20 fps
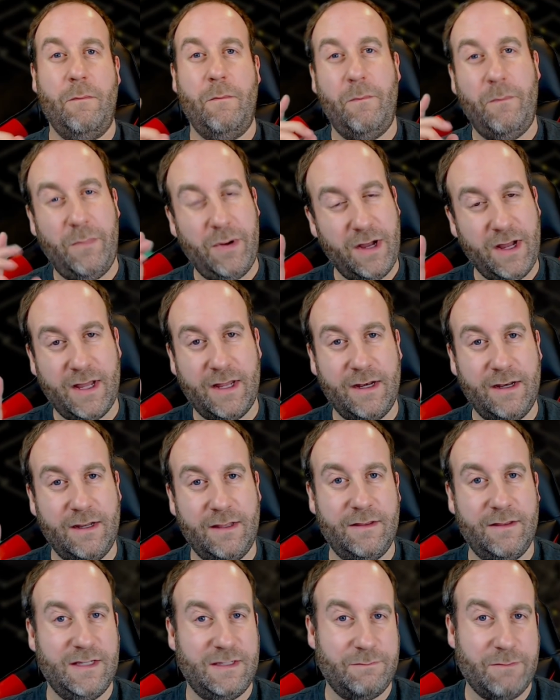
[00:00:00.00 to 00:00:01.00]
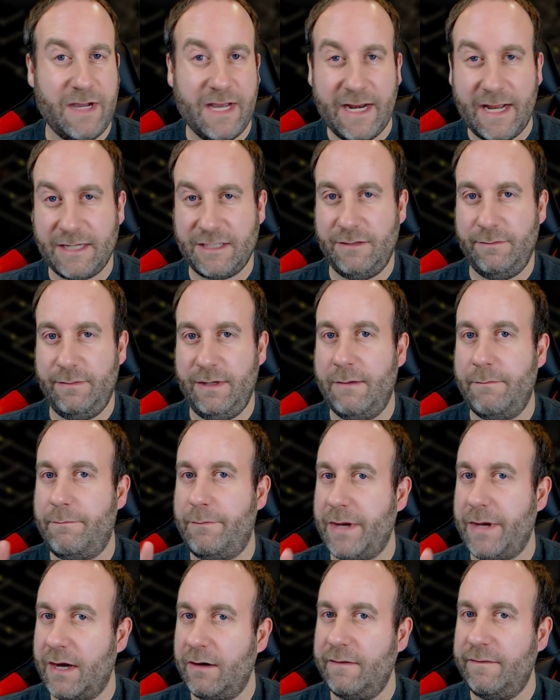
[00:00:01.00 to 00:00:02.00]
But this might actually be a
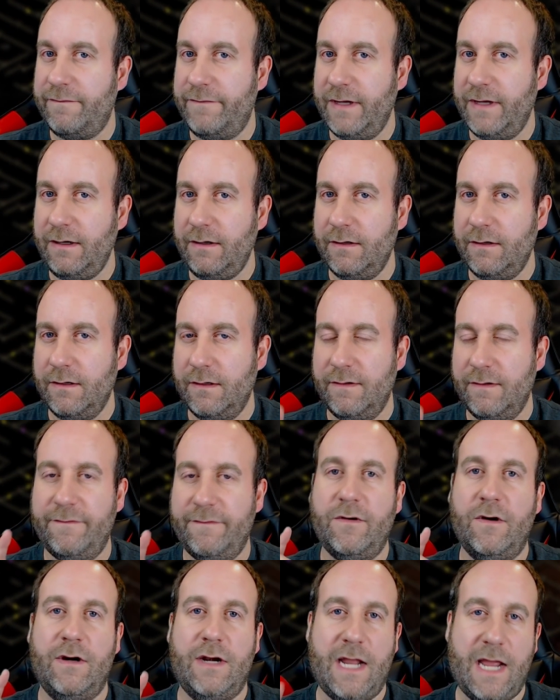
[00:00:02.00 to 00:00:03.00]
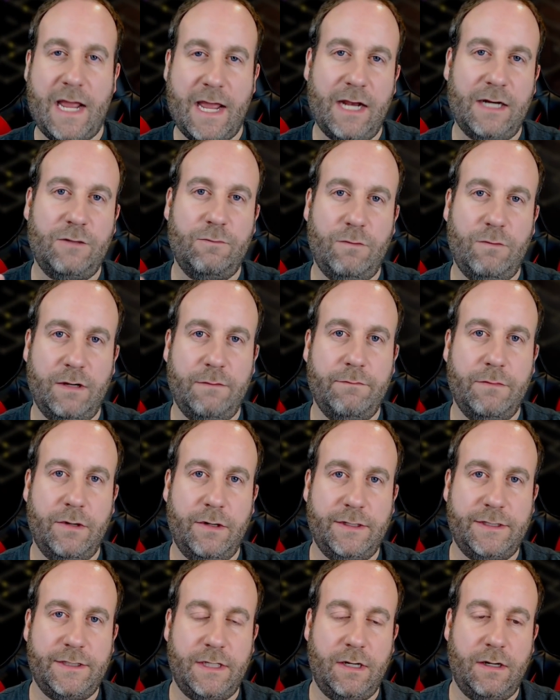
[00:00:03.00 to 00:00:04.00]
better fit for an Act 1
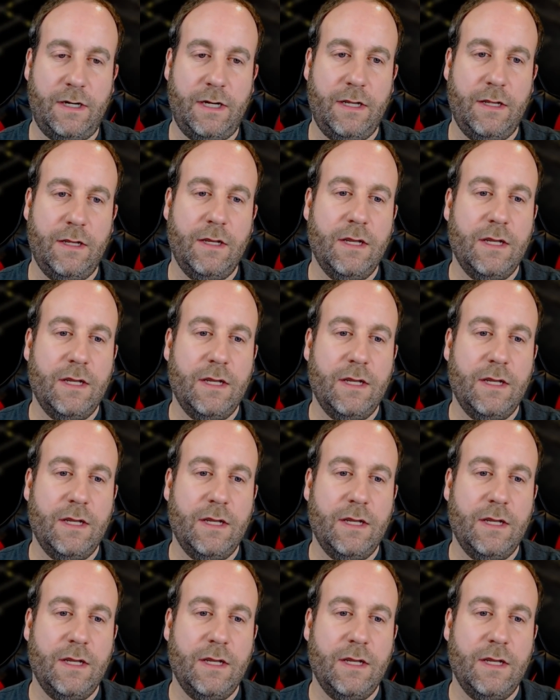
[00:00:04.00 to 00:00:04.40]
mercenary.